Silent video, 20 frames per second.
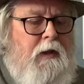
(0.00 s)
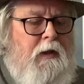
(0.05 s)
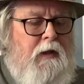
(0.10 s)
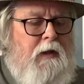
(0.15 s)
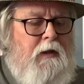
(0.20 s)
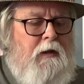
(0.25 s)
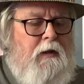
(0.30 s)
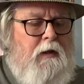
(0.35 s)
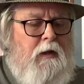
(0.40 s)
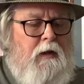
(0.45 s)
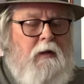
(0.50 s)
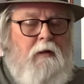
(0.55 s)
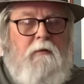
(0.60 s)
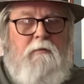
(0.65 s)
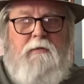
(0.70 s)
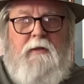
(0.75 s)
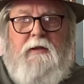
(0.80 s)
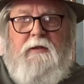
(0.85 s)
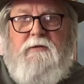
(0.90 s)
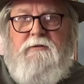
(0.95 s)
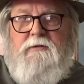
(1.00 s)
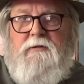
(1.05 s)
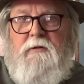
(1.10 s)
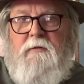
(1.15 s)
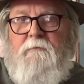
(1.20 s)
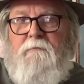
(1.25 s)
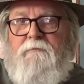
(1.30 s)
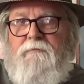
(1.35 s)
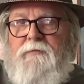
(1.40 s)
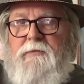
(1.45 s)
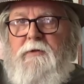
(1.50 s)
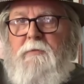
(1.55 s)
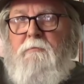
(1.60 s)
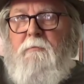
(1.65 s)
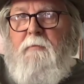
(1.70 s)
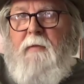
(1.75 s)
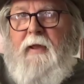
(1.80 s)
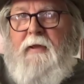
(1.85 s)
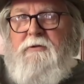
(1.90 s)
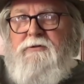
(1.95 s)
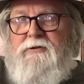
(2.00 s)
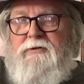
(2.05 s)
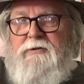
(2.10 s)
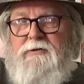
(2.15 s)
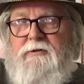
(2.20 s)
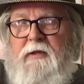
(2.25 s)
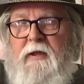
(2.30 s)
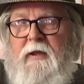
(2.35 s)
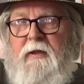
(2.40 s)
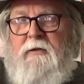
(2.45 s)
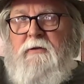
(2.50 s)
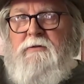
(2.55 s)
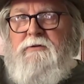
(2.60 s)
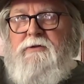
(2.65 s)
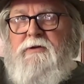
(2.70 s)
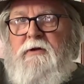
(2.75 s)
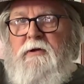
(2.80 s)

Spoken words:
in these major scales.